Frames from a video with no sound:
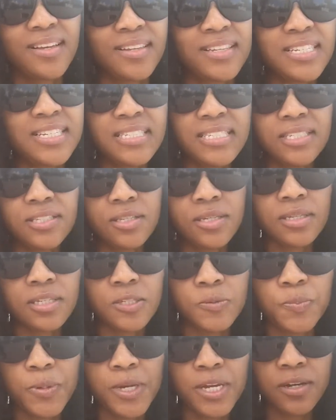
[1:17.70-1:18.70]
listened to the
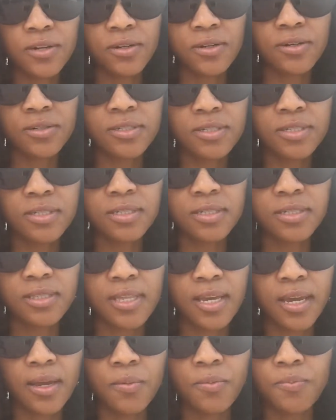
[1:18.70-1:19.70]
speakers,
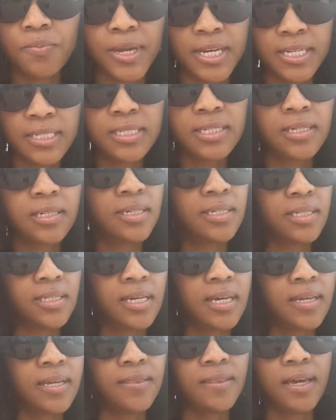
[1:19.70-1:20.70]
they basically
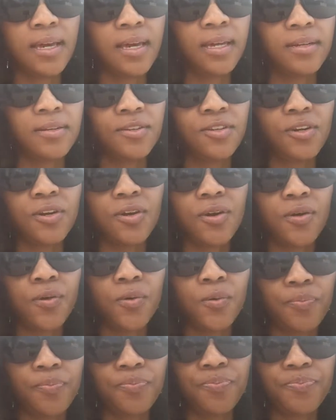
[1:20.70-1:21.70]
said that,
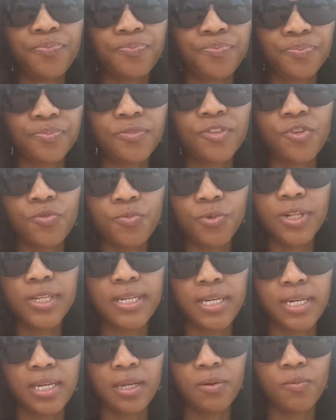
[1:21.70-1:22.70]
you
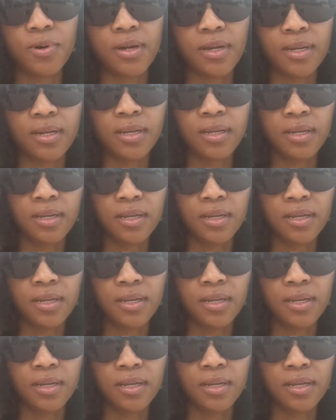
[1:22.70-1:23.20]
really need one.